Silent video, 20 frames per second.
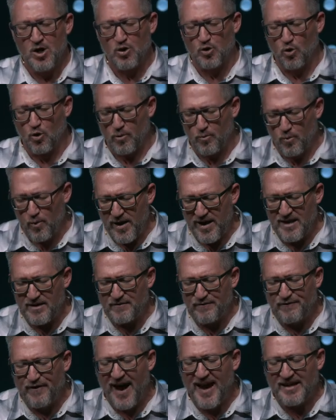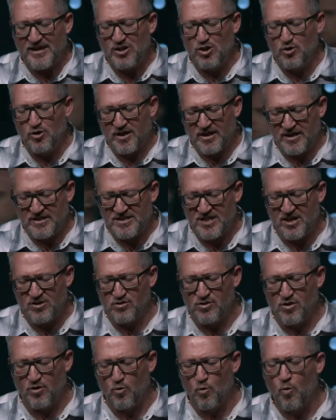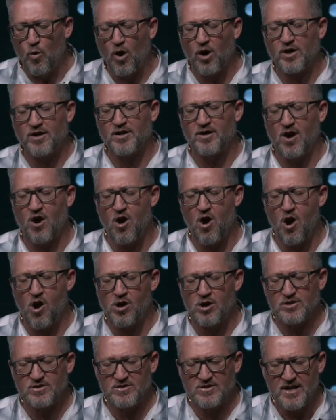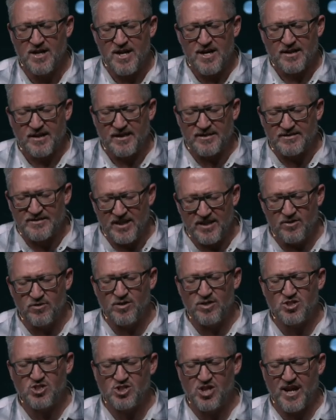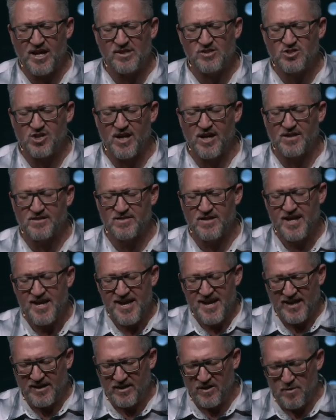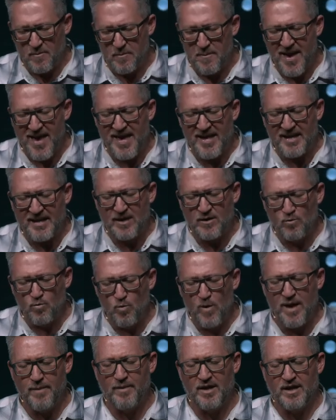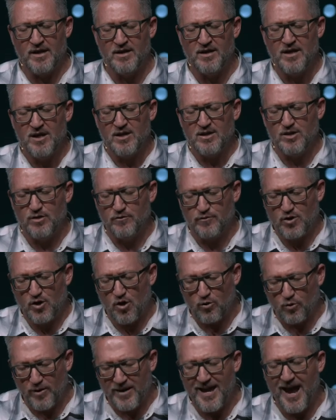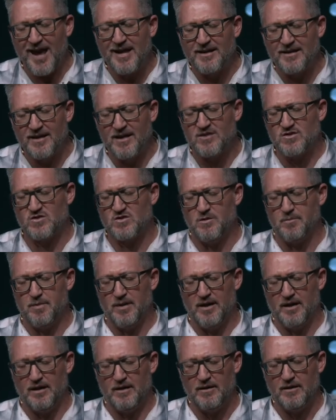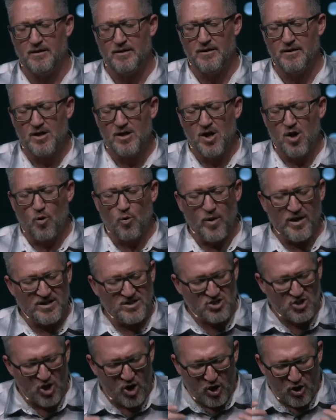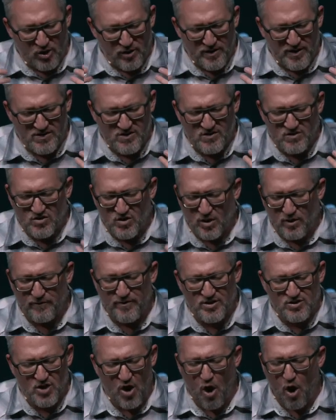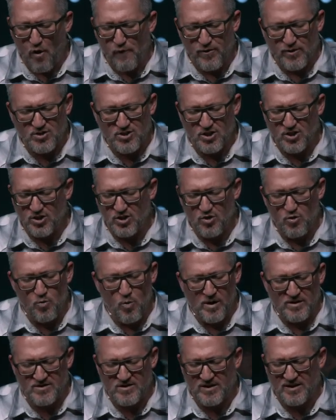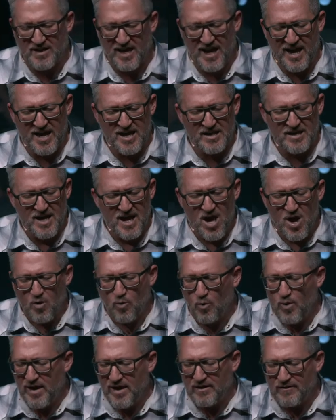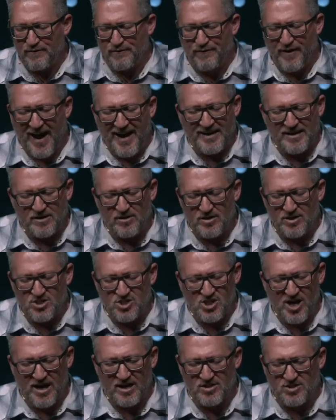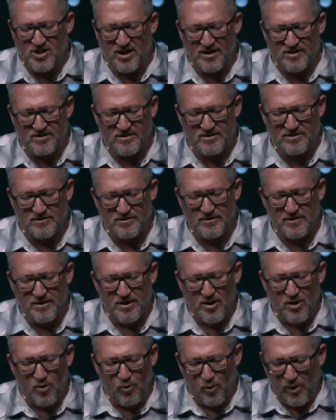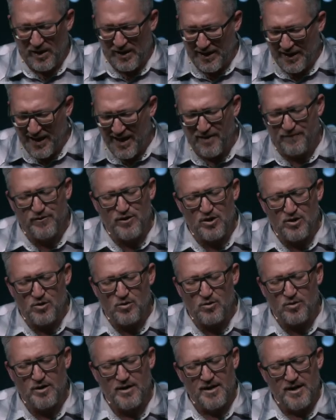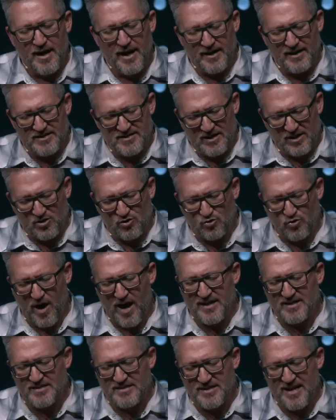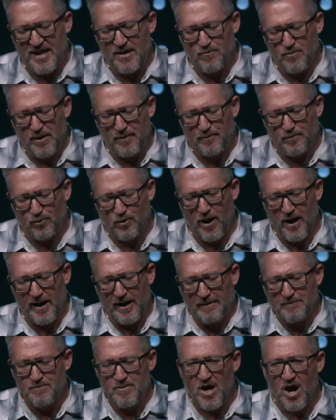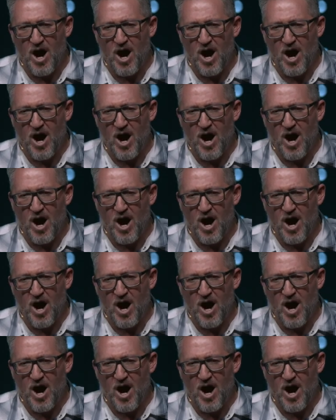Lord, we invite you to continue to work in our hearts, continue to change us into the men and women you've created us to be. We turn this service over to you once again. We invite you to change us. We love you, and it's in Christ's name we pray.